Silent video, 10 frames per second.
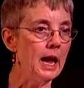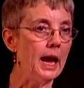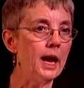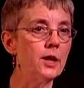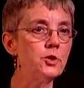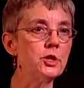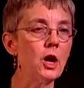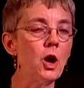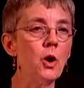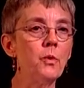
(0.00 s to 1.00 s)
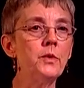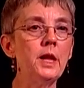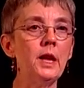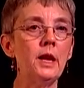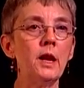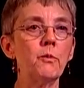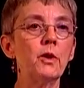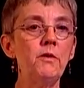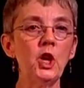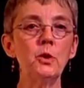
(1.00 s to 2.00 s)
And so the
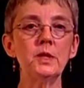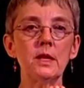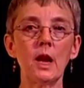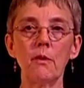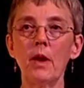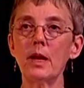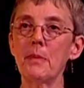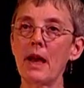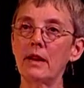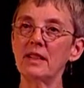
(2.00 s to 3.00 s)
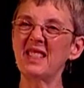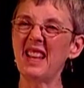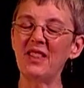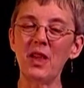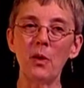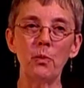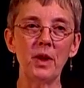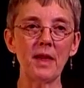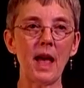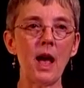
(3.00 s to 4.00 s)
reviews that I read about it said that
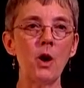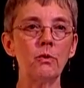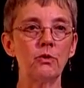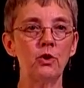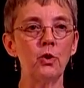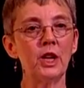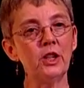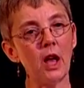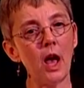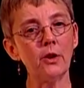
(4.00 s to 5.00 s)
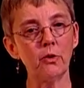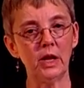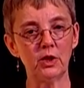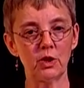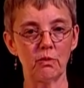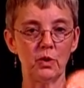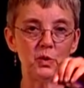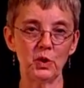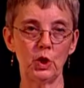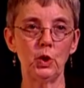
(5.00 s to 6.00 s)
without good concrete
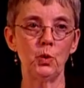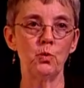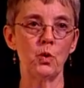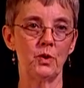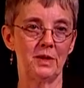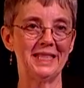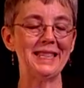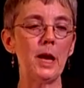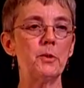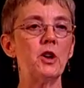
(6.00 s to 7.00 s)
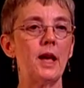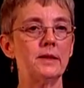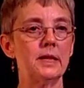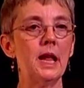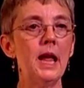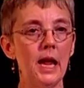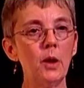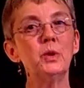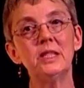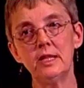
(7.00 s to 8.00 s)
screws to stabilize it,
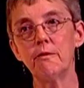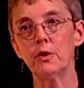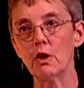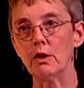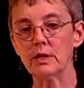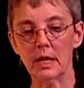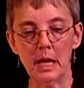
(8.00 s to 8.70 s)
it was difficult.